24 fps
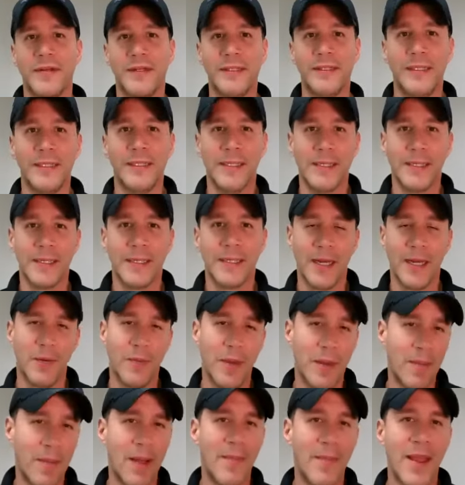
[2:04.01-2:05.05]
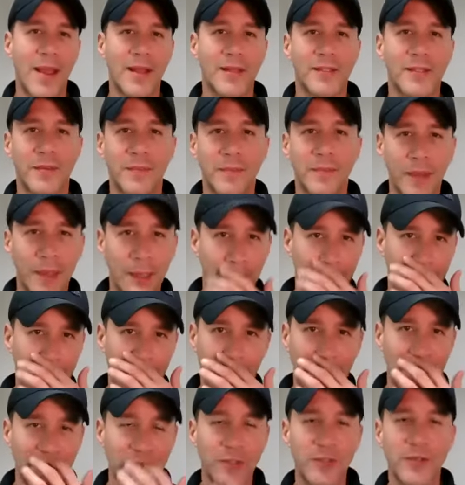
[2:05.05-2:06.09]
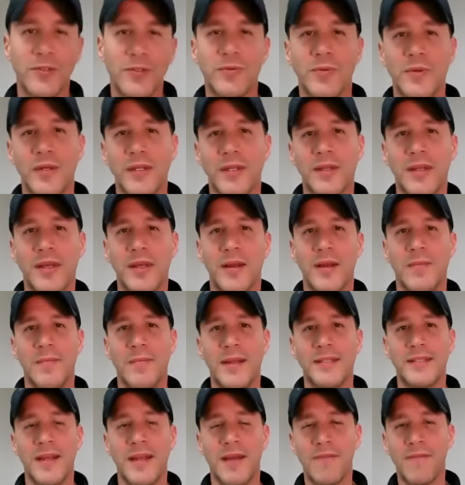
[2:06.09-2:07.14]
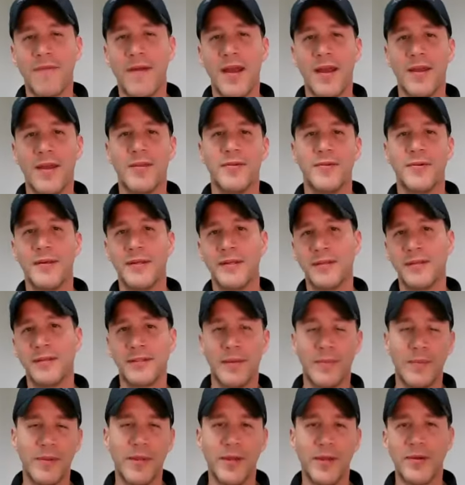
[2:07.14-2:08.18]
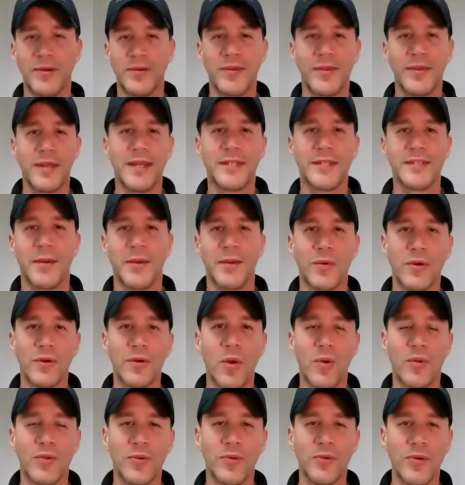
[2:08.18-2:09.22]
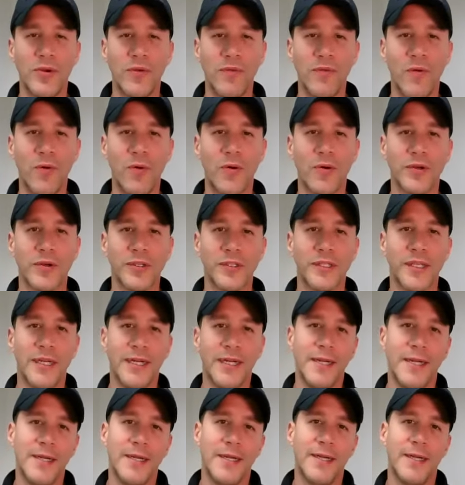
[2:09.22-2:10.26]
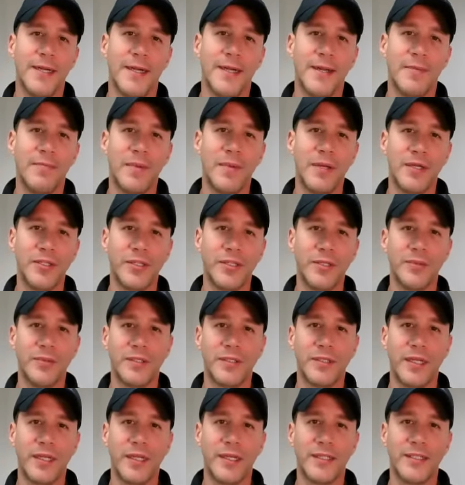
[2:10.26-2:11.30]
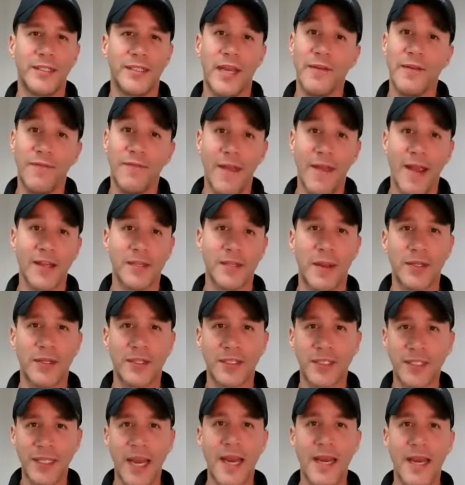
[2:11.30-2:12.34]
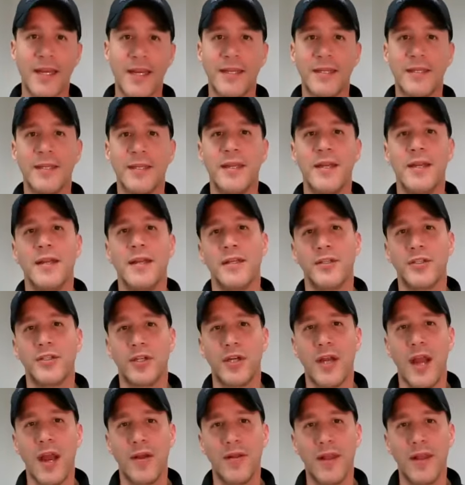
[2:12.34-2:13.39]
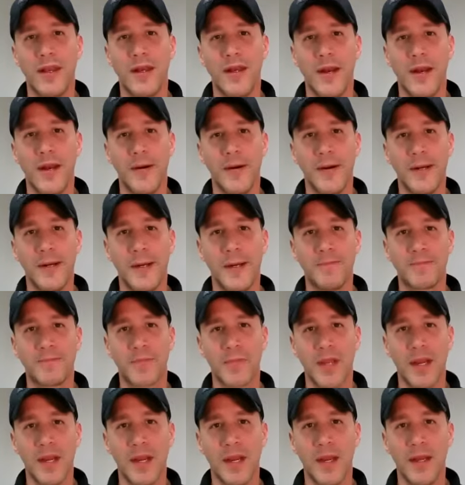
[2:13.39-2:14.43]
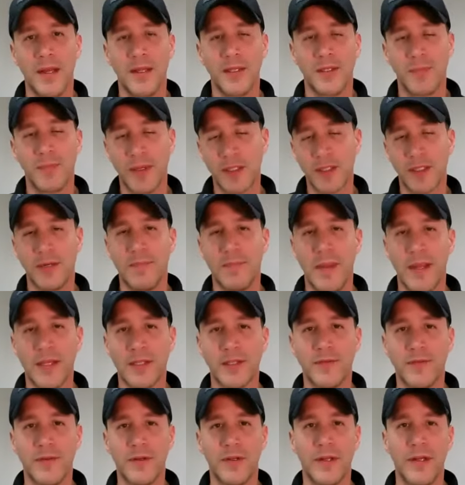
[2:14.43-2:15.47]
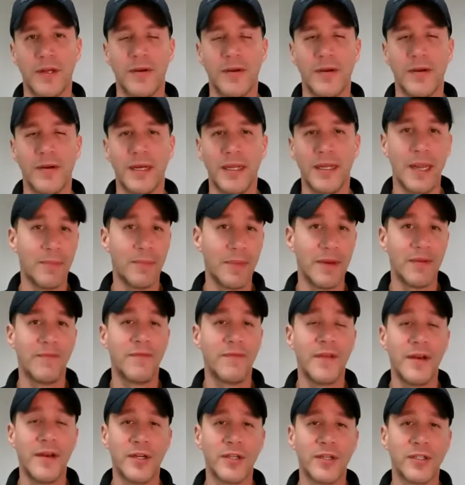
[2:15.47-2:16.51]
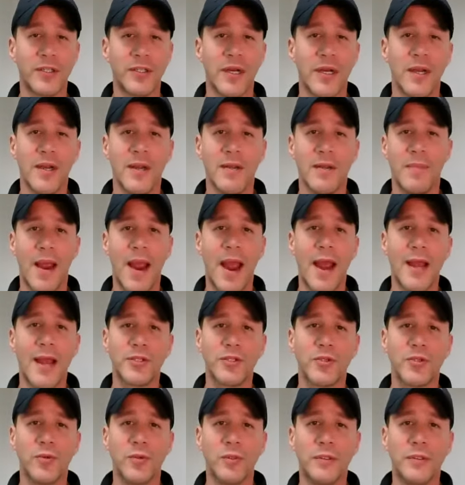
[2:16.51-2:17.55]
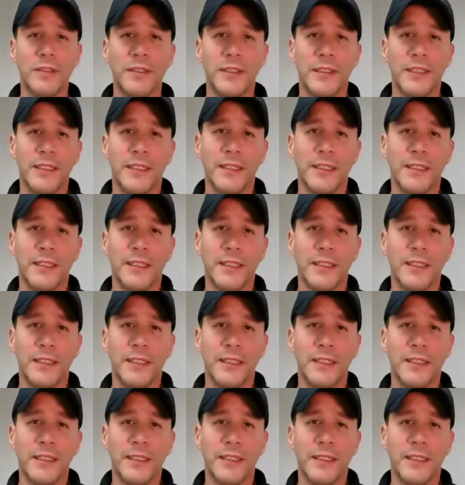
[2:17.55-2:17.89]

And, my mom had some issues with my stepfather and some of their things that were going through divorce. But she was steadfast about staying in the Chicagoland area, especially in Bentonville area, and letting me finish my high school.